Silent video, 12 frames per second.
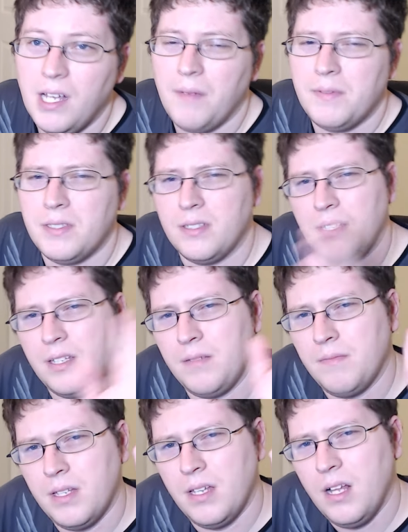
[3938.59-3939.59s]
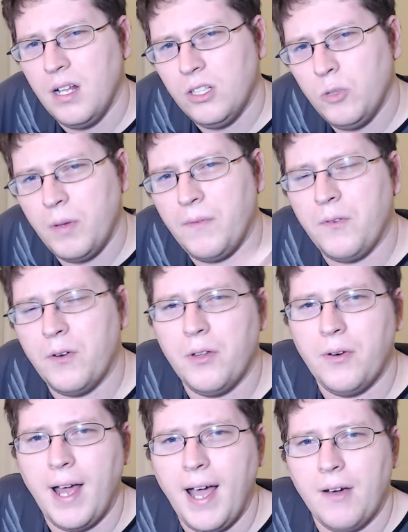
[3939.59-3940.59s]
Obviously, a little bit
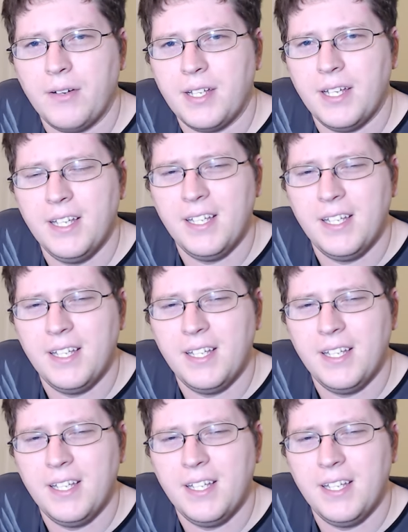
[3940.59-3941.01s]
further out,